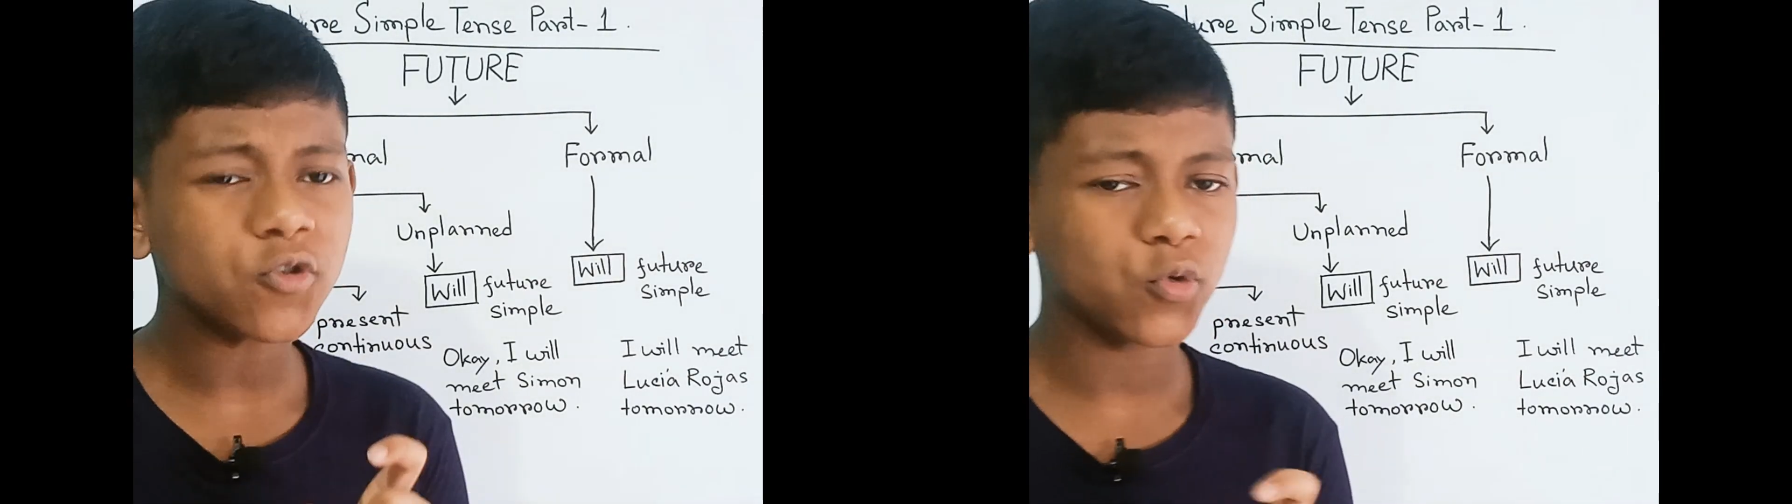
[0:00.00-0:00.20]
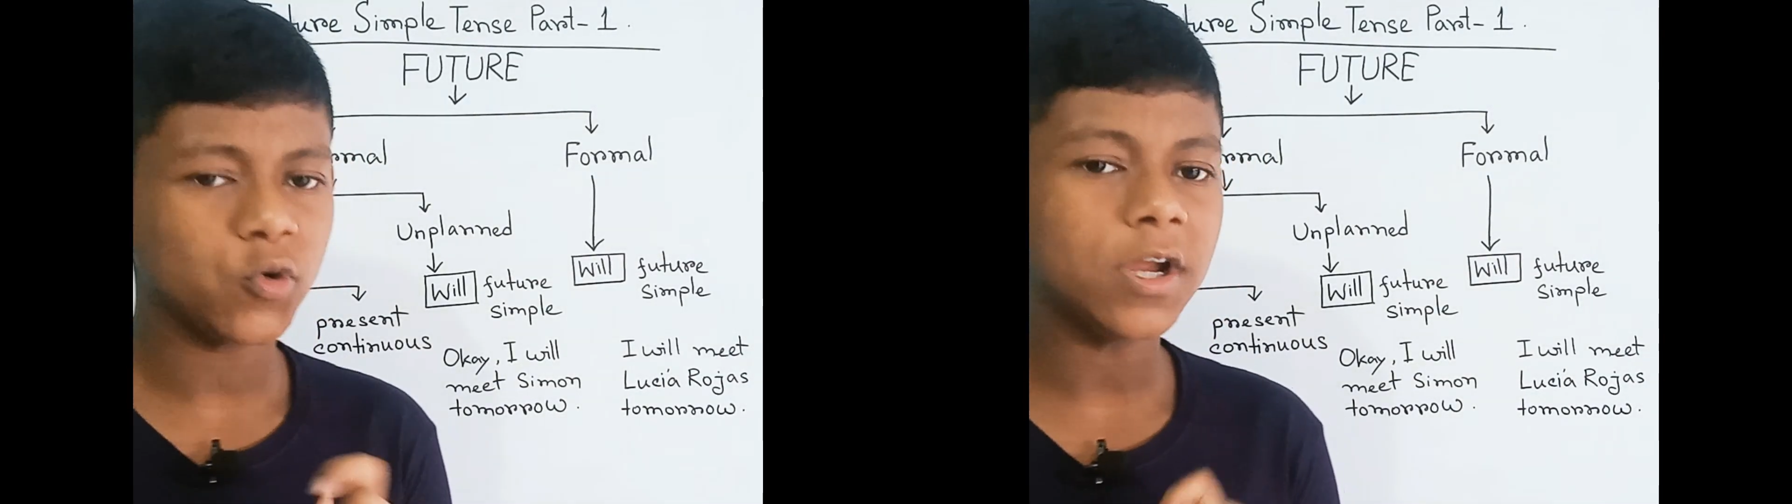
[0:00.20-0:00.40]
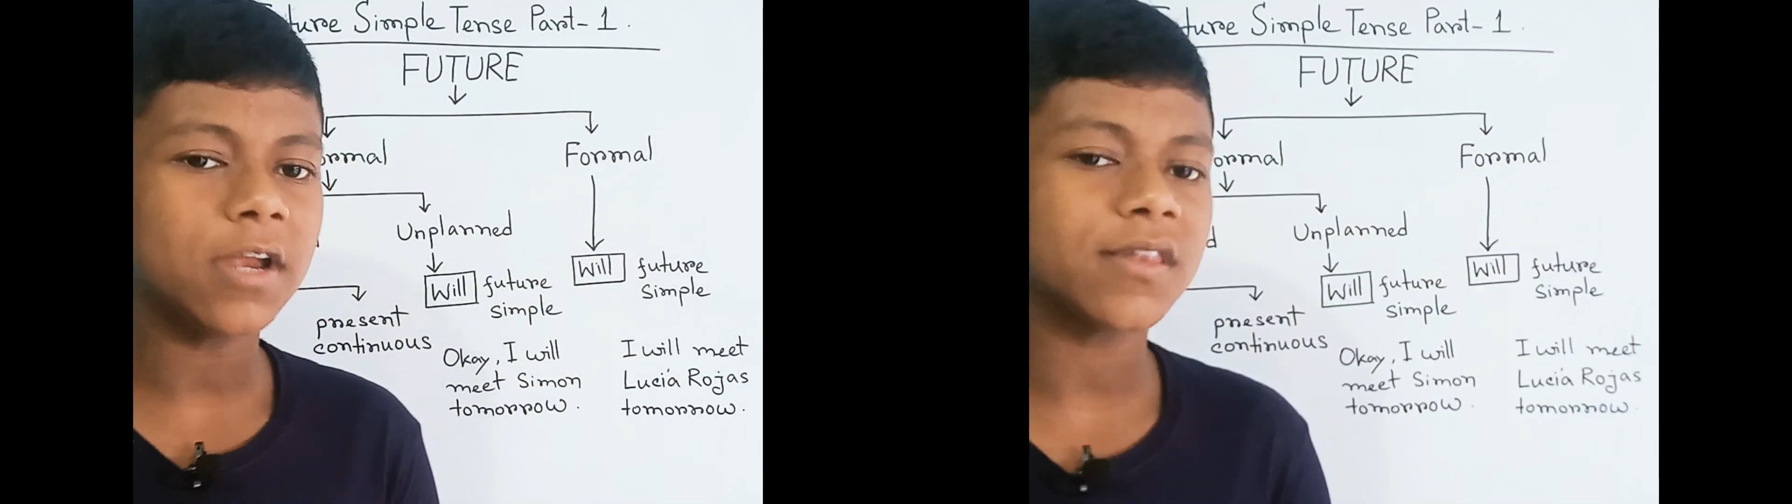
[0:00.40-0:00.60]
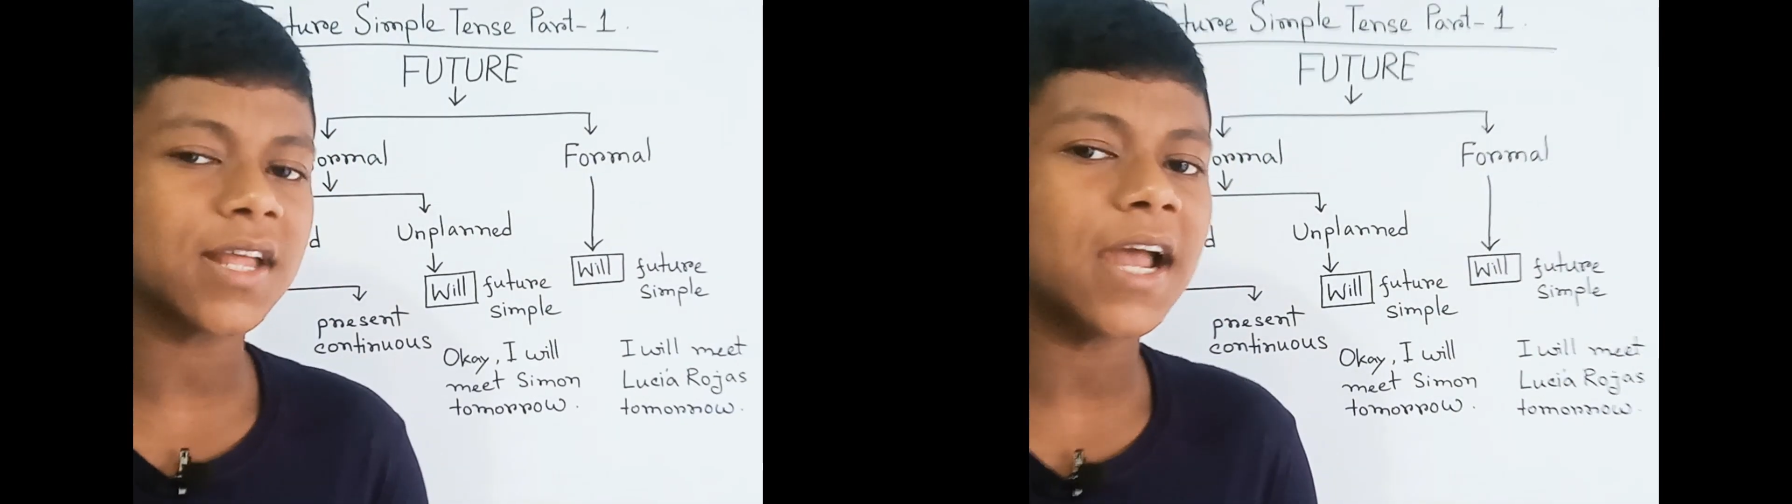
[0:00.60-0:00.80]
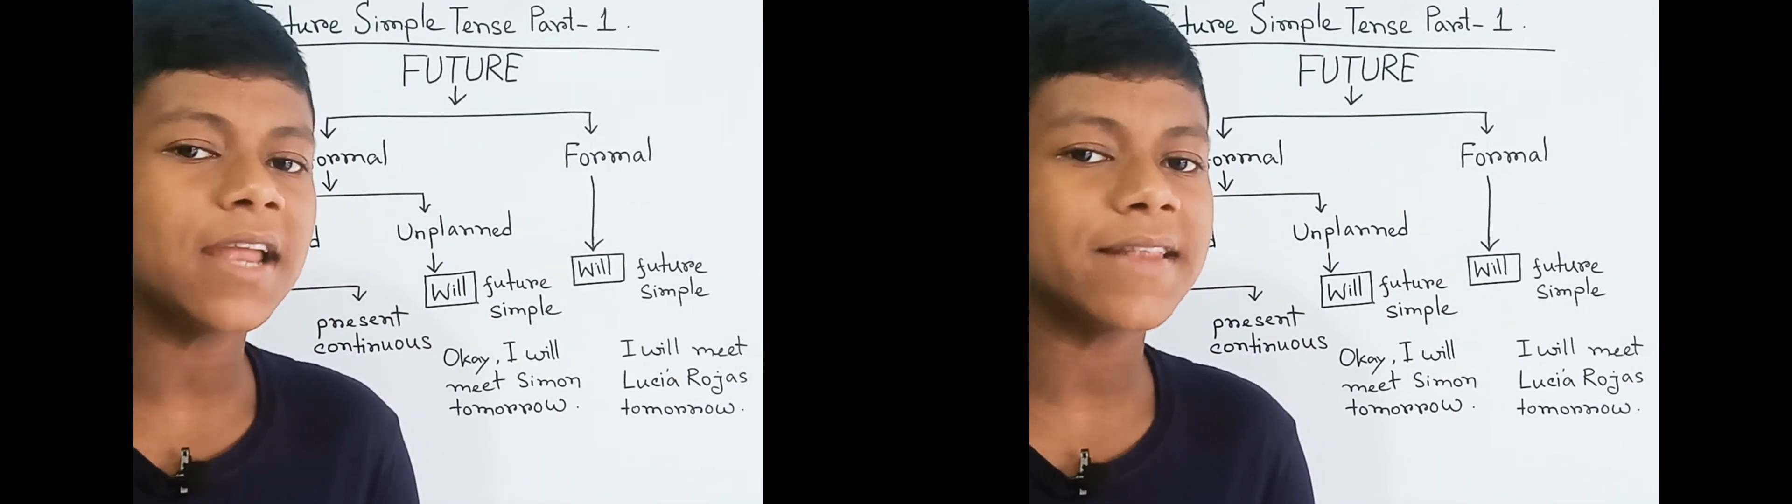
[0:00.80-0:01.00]
to, it's
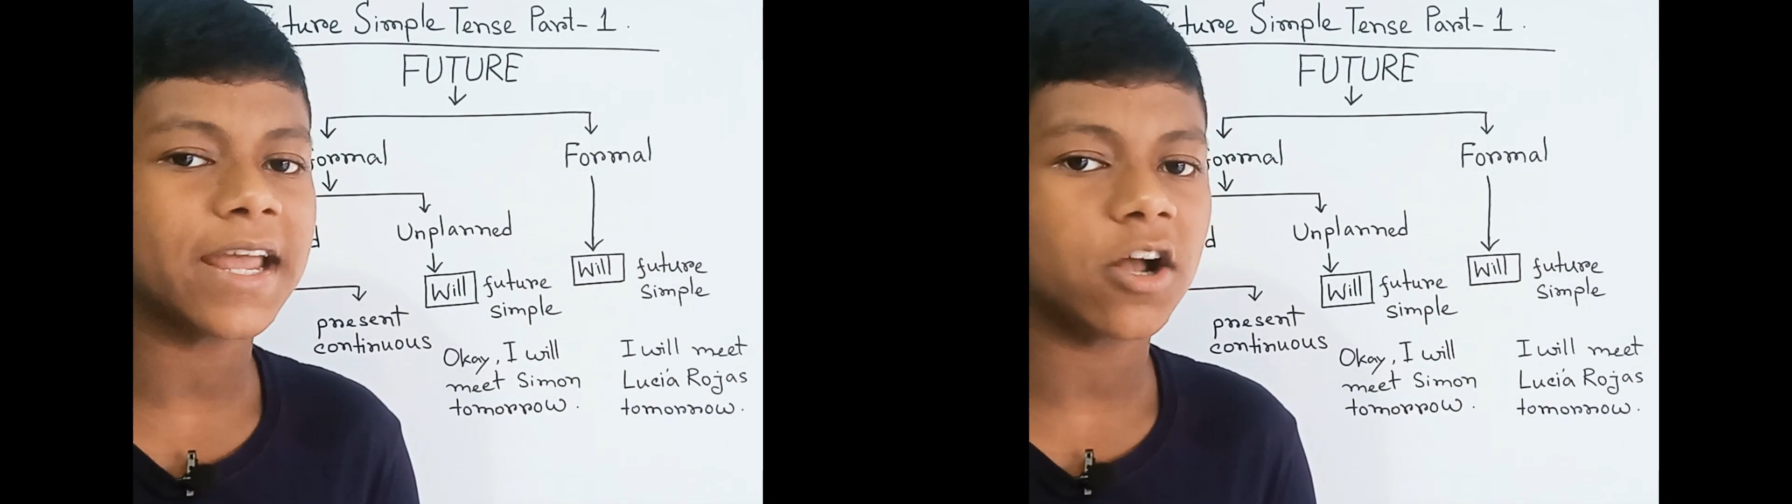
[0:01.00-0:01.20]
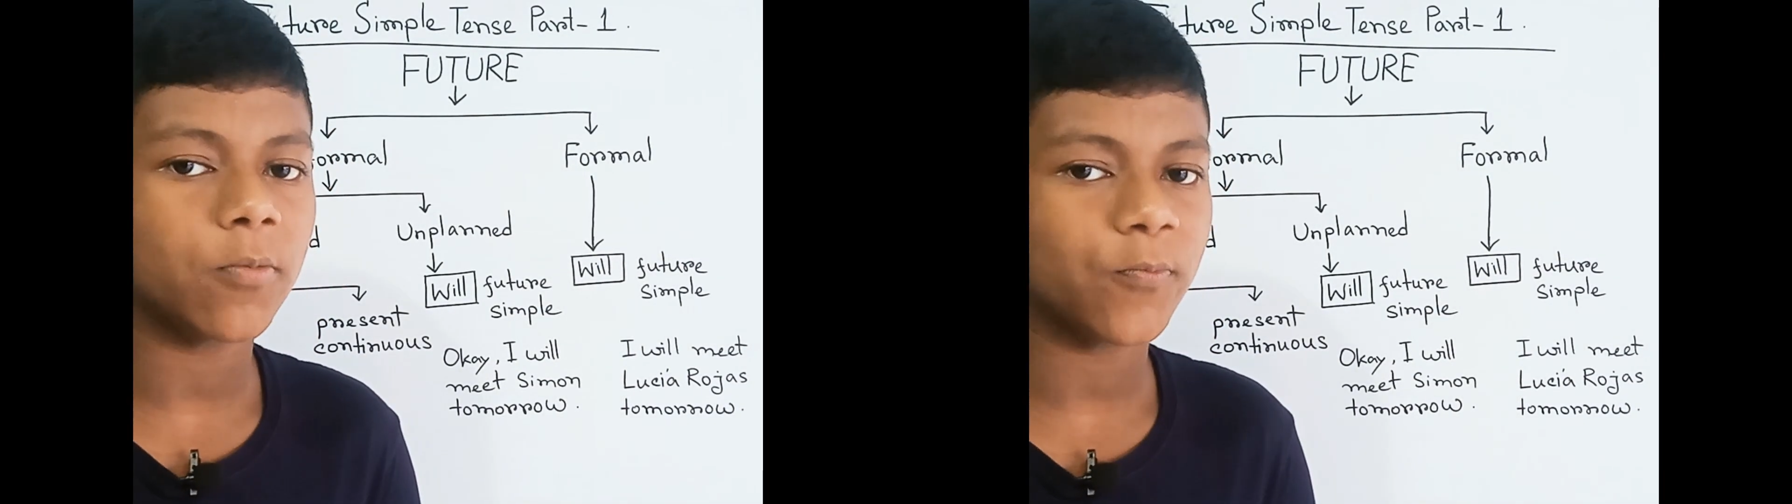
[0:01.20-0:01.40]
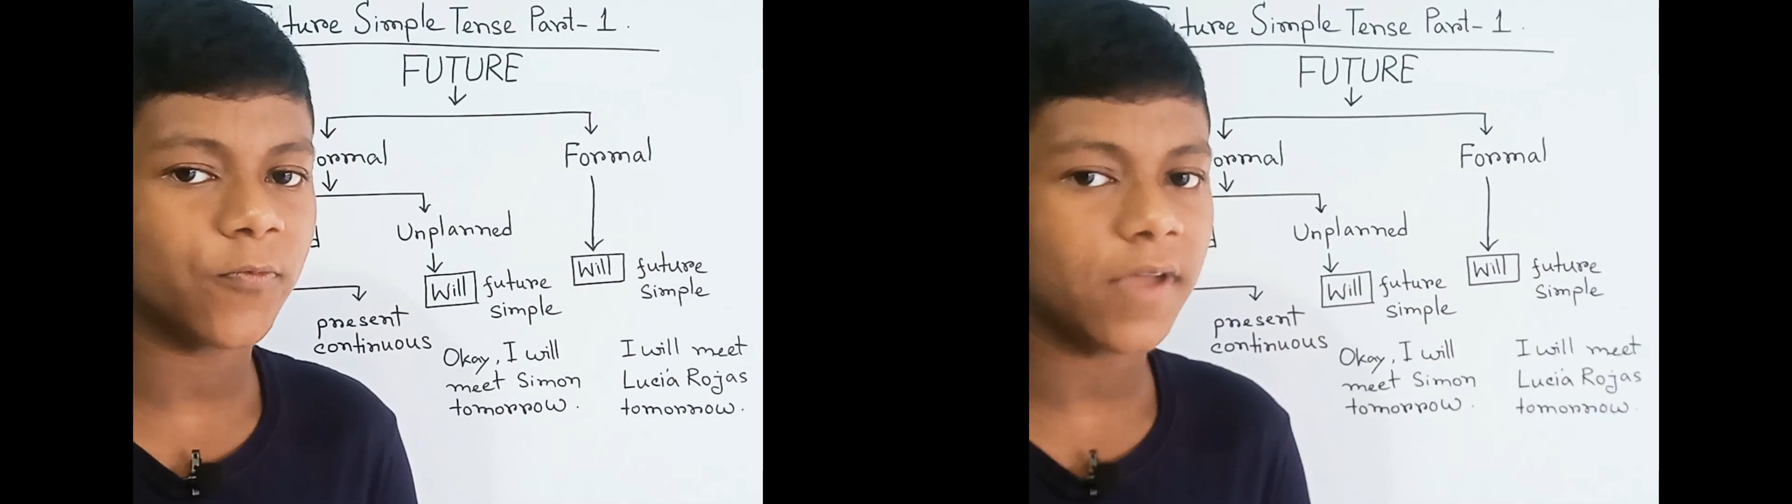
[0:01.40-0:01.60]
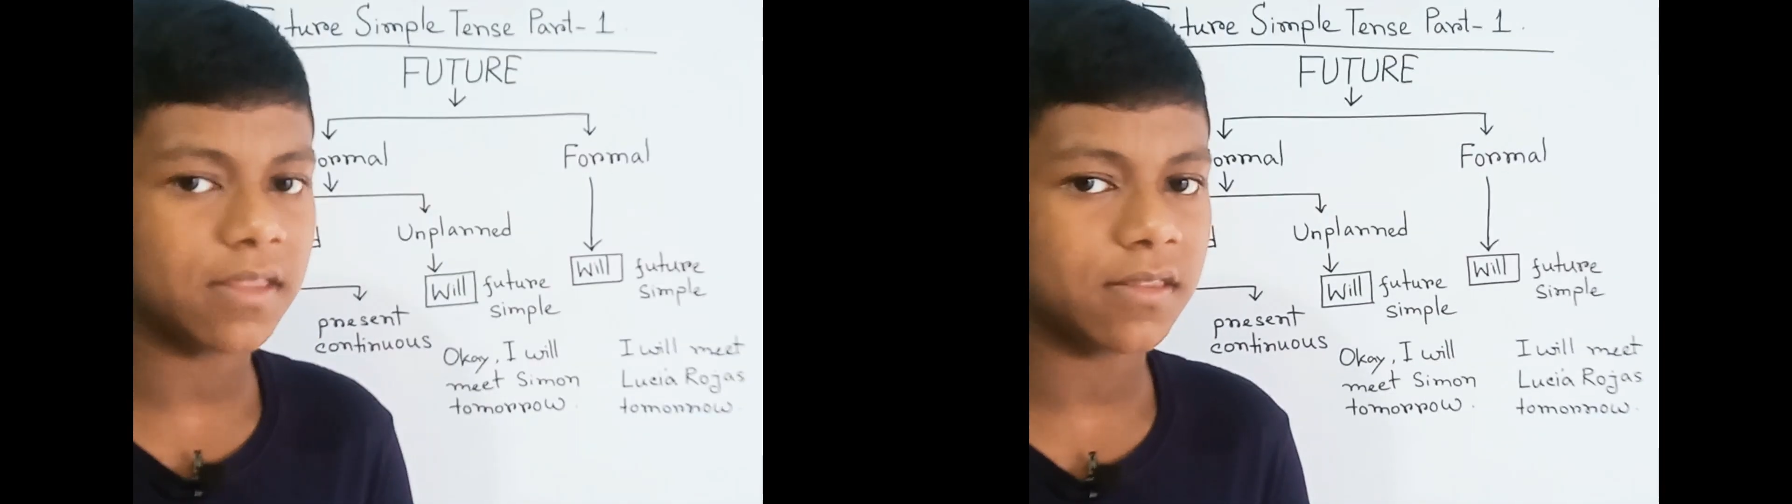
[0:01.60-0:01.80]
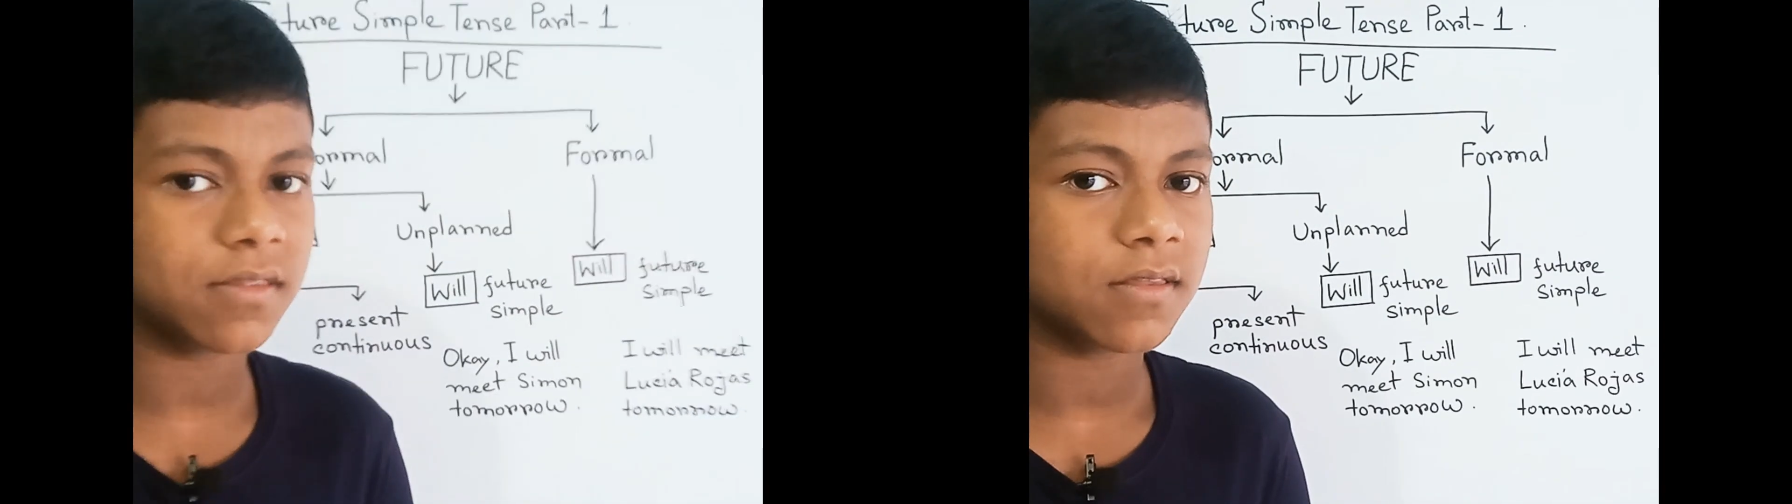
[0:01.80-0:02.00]
kind of like a
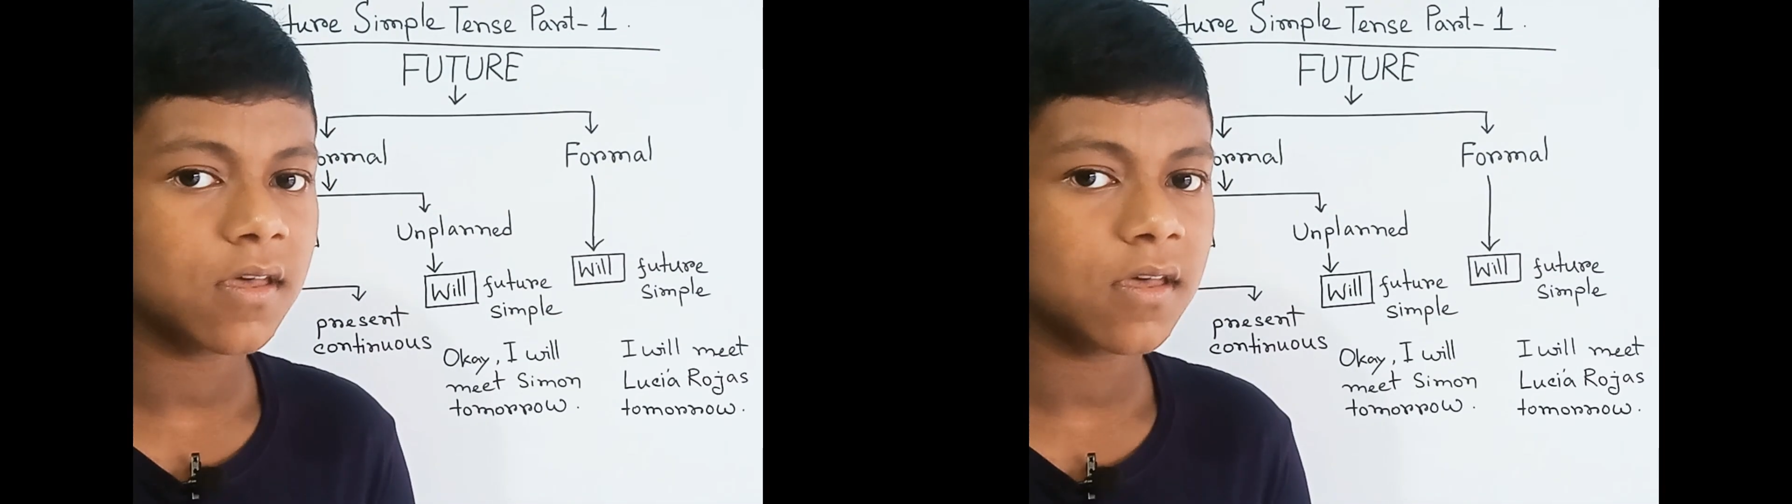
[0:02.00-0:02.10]
phrase.